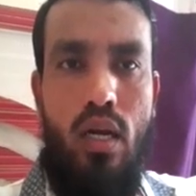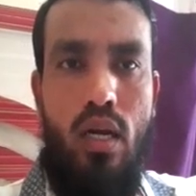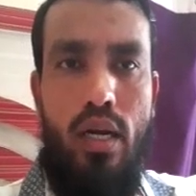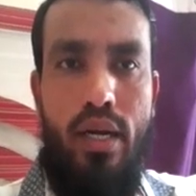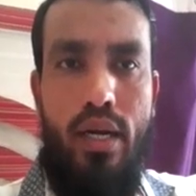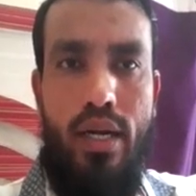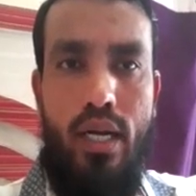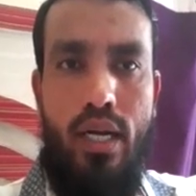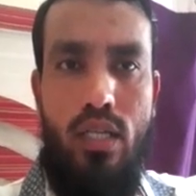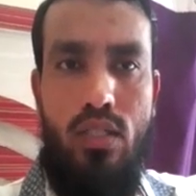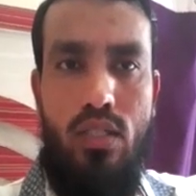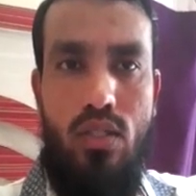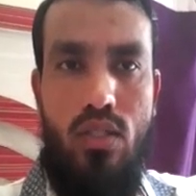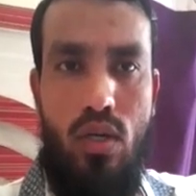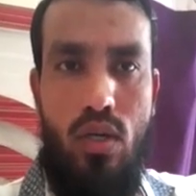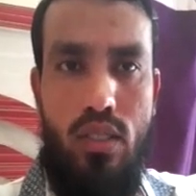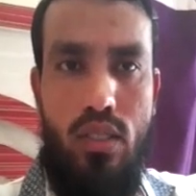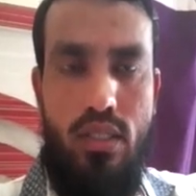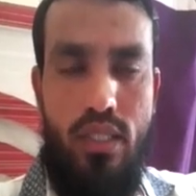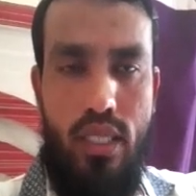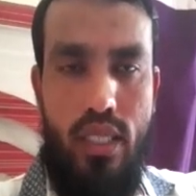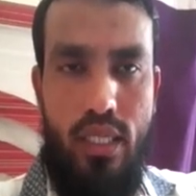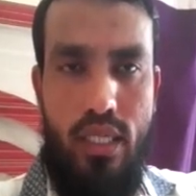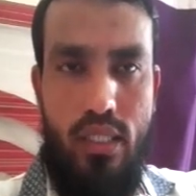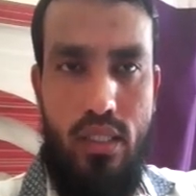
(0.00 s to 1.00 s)
does not
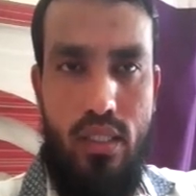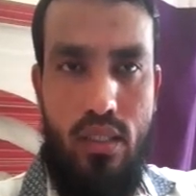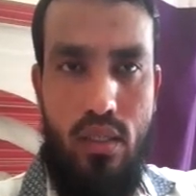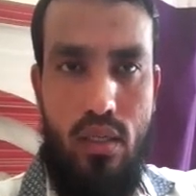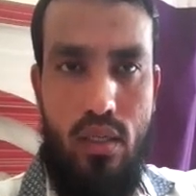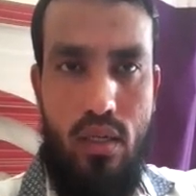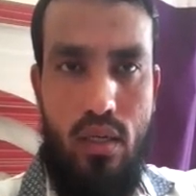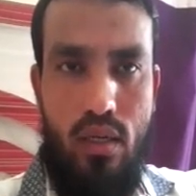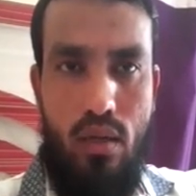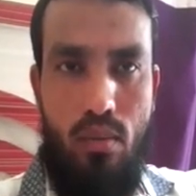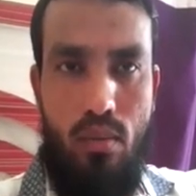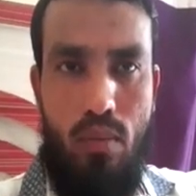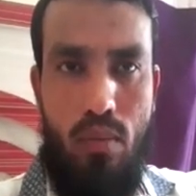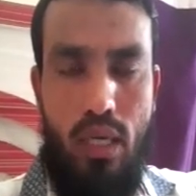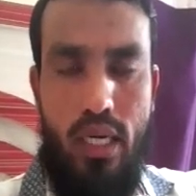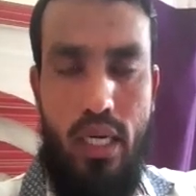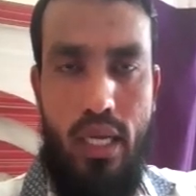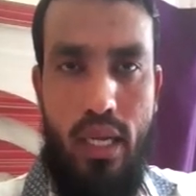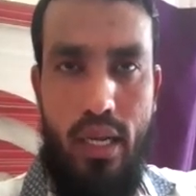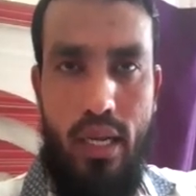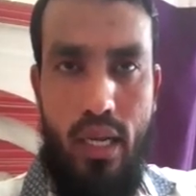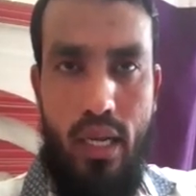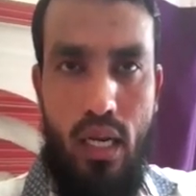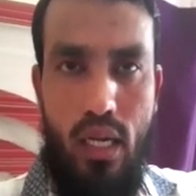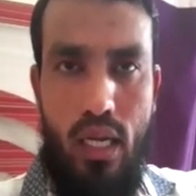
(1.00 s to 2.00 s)
change.
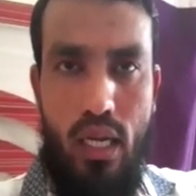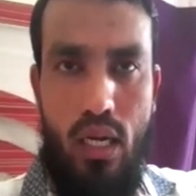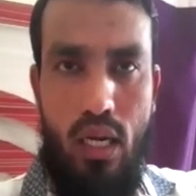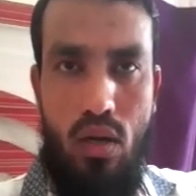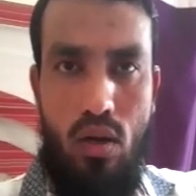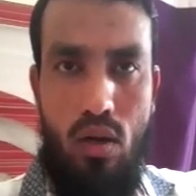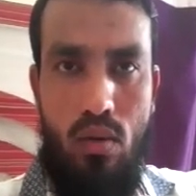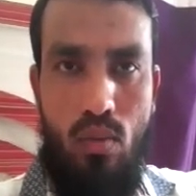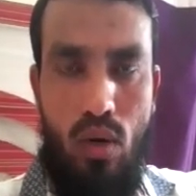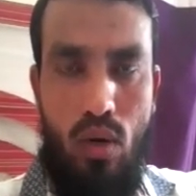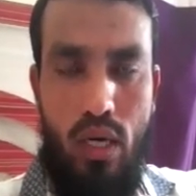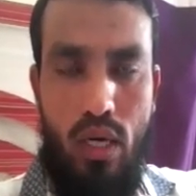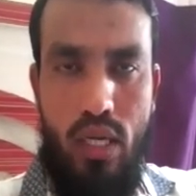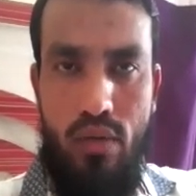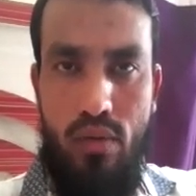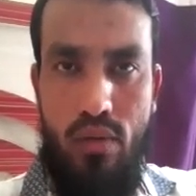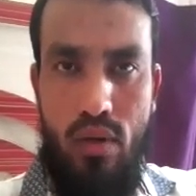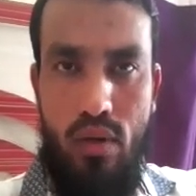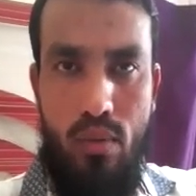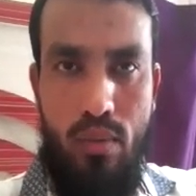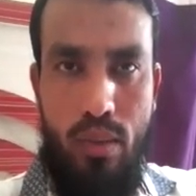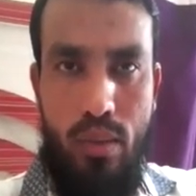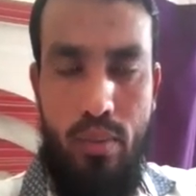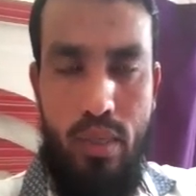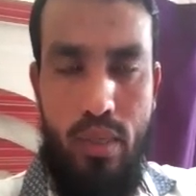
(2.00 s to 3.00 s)
Material in our body
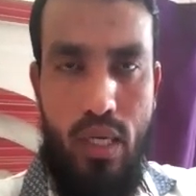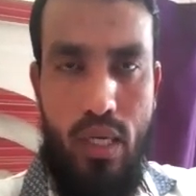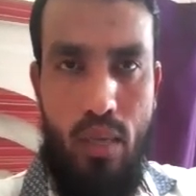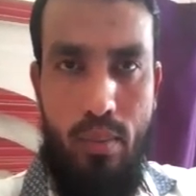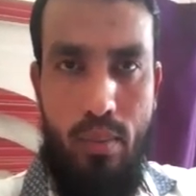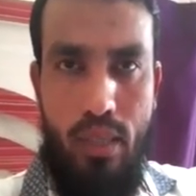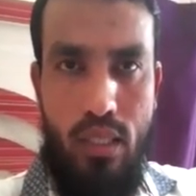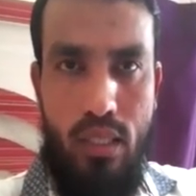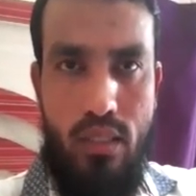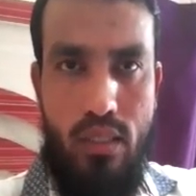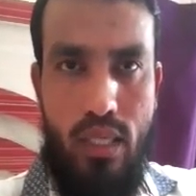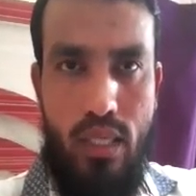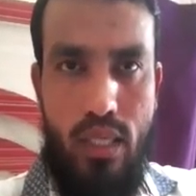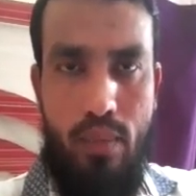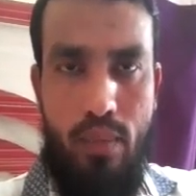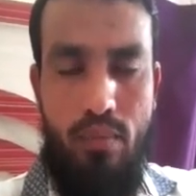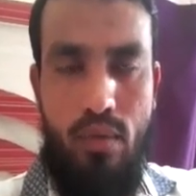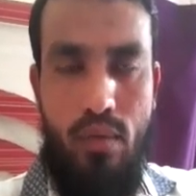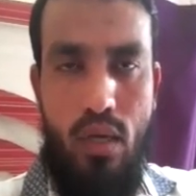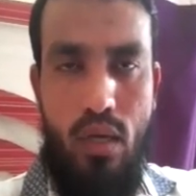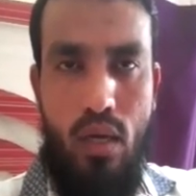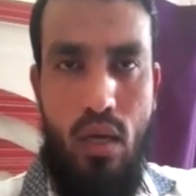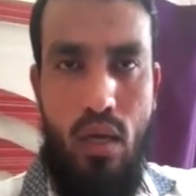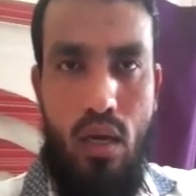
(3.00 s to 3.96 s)
will be becoming same,